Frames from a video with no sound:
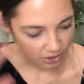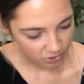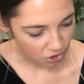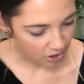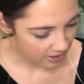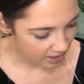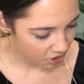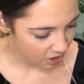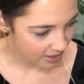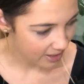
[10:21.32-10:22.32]

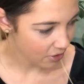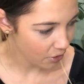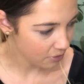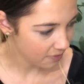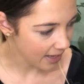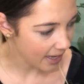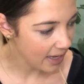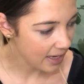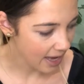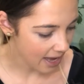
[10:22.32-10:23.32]
transition over,
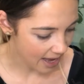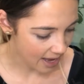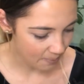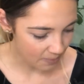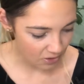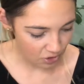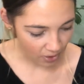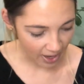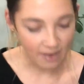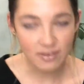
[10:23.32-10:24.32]
so
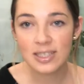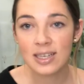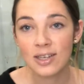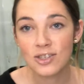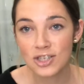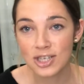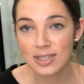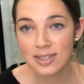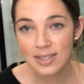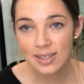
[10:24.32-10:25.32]
I haven't touched
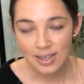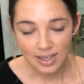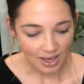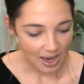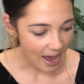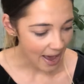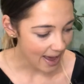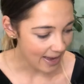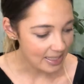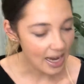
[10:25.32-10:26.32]
it,
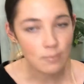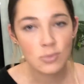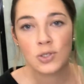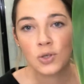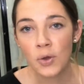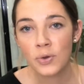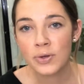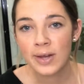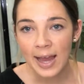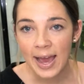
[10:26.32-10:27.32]
and I'm so
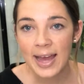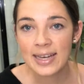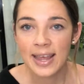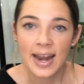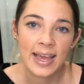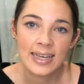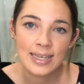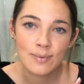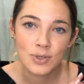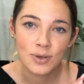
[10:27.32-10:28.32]
glad that I ended
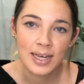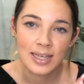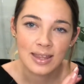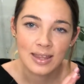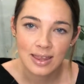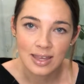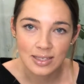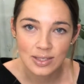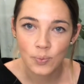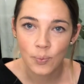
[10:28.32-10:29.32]
up doing it
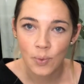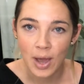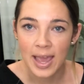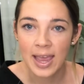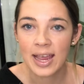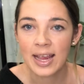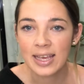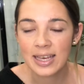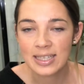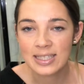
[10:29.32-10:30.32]
this
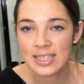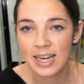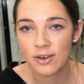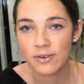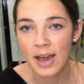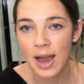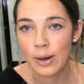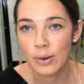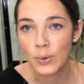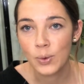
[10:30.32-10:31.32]
way instead of
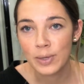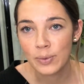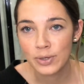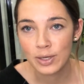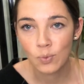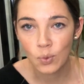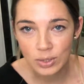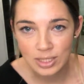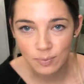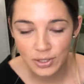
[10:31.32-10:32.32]
how I normally would in
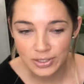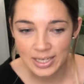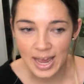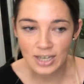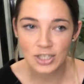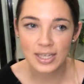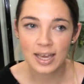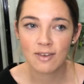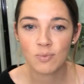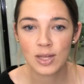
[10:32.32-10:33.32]
water, because it actually
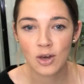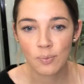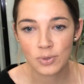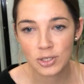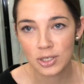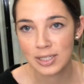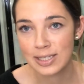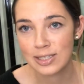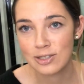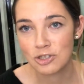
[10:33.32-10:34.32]
gave me the
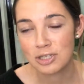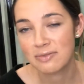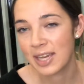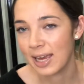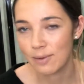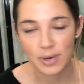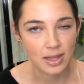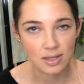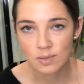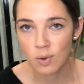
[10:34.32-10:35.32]
opportunity to just forget
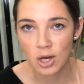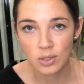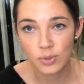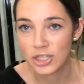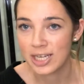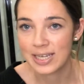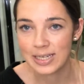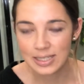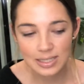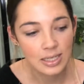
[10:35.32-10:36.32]
about this plant, which I
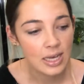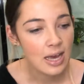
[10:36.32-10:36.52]
needed.